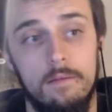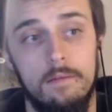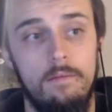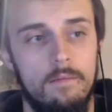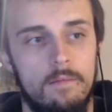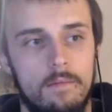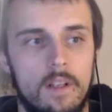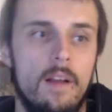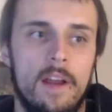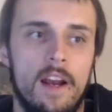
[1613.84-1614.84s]

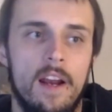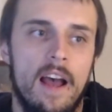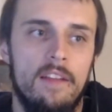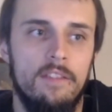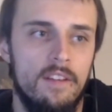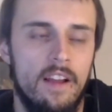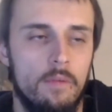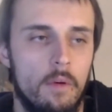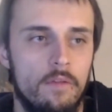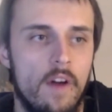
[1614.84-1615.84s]
Because, I mean, in essence,
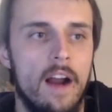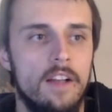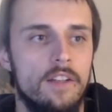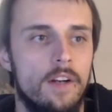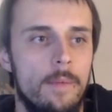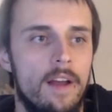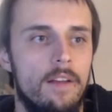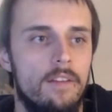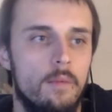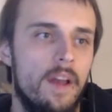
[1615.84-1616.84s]
that's what fried ice cream
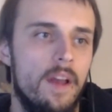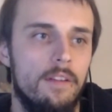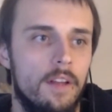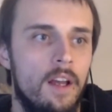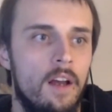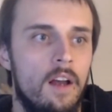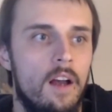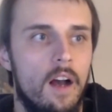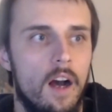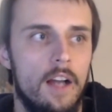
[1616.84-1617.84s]
is. It's basically
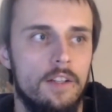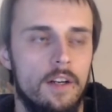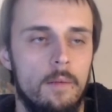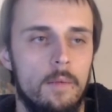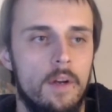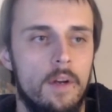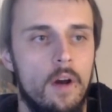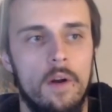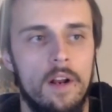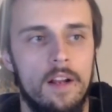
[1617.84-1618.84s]
ice cream
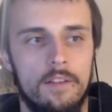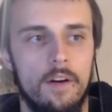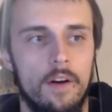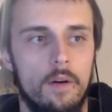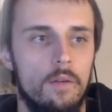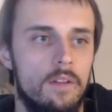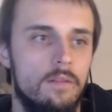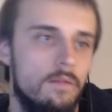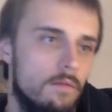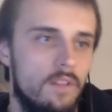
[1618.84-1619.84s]
coated in
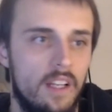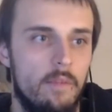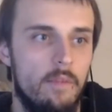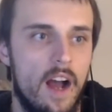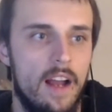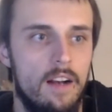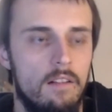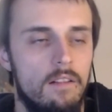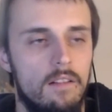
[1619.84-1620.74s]
cereal and deep fried.